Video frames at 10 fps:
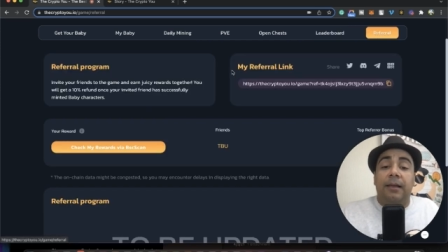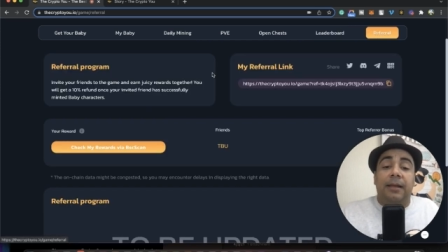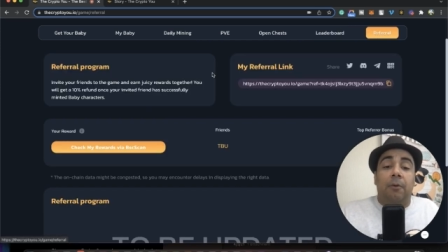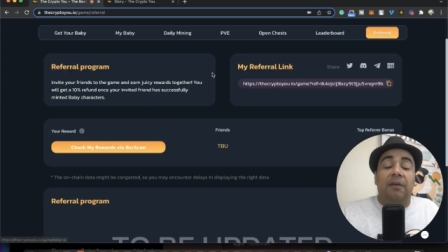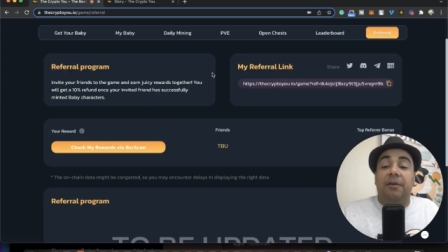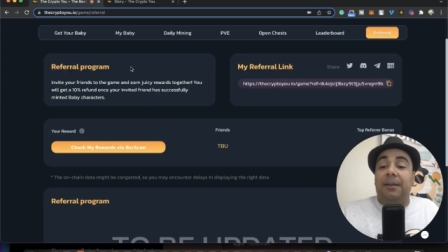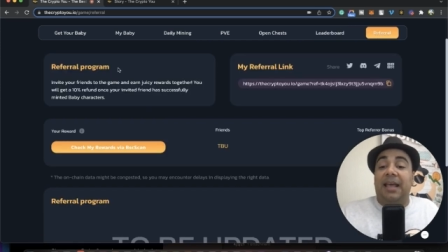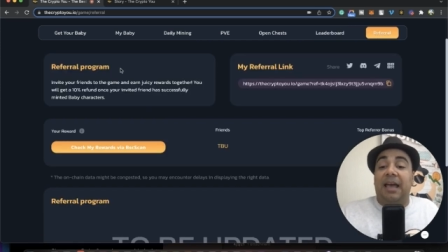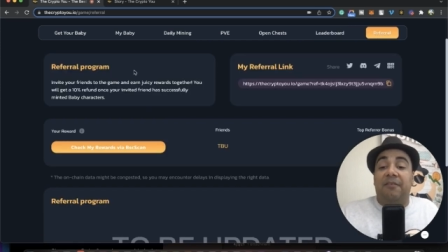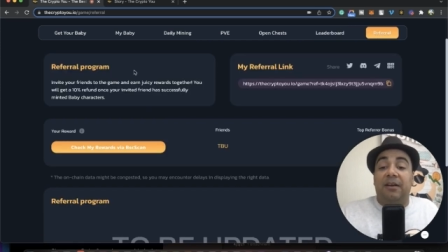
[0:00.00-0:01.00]
Now, everybody
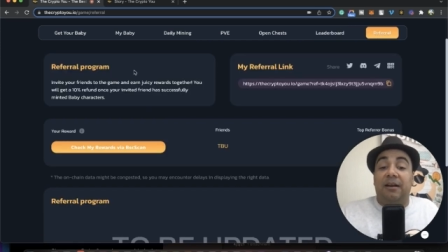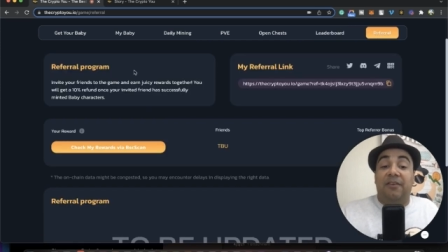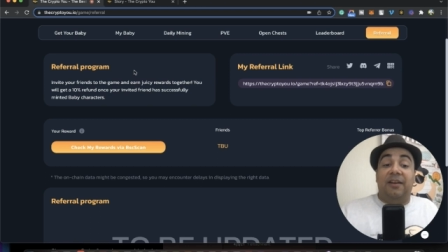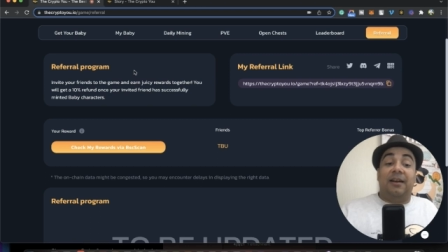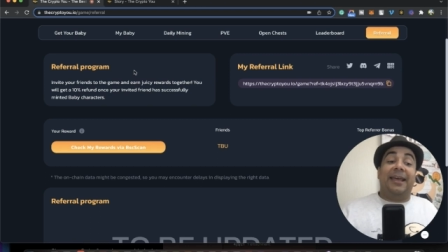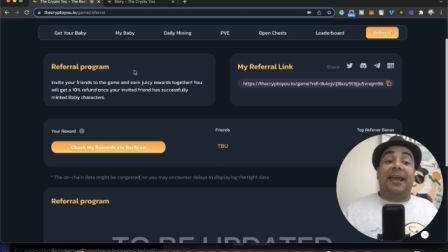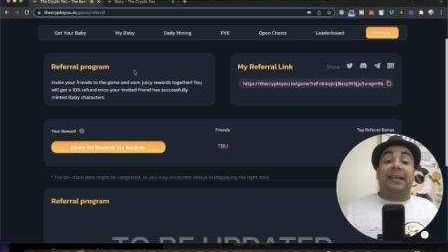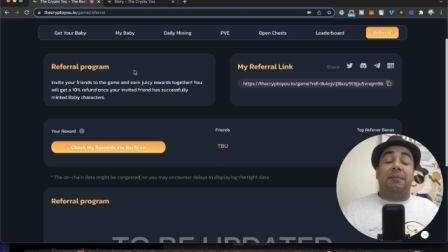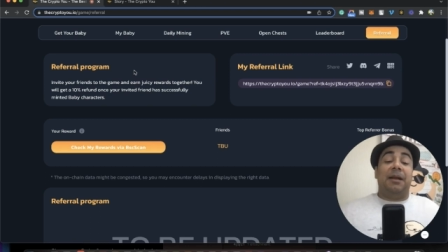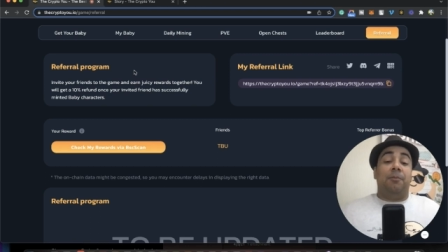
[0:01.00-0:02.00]
have a referral link,
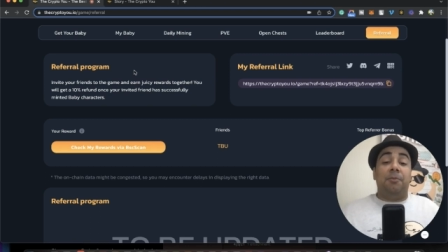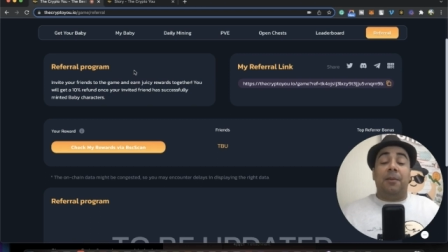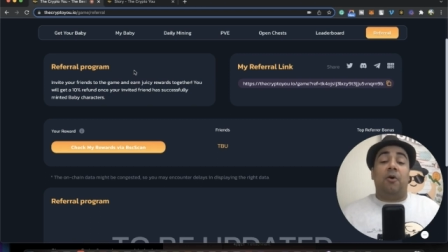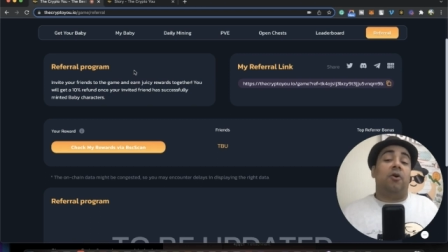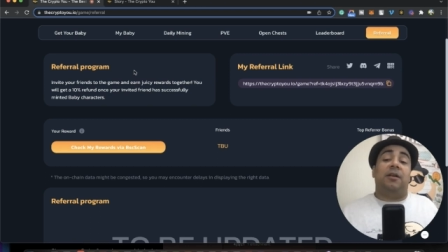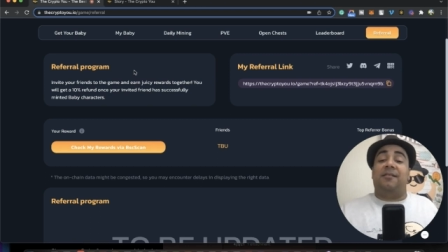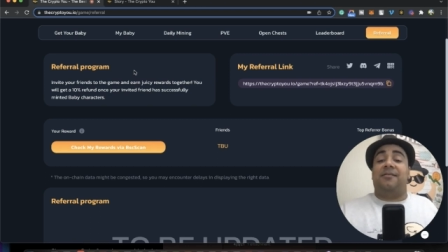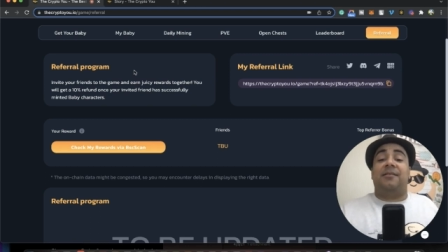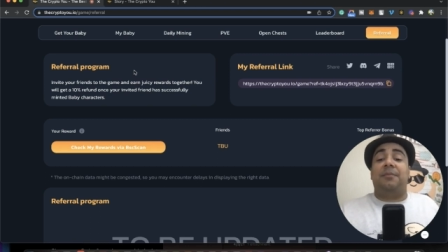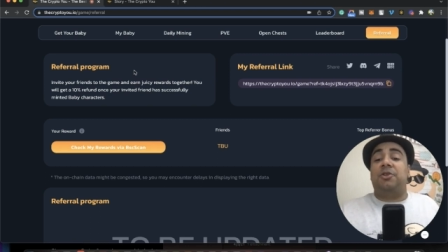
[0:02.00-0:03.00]
and I'm gonna put my own in the
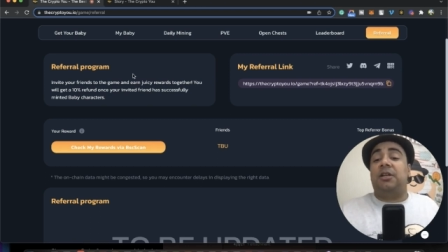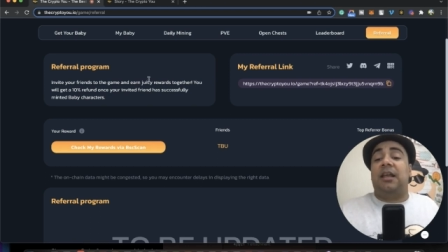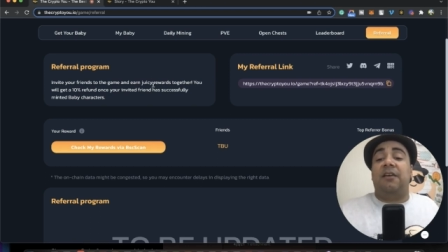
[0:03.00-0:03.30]
description.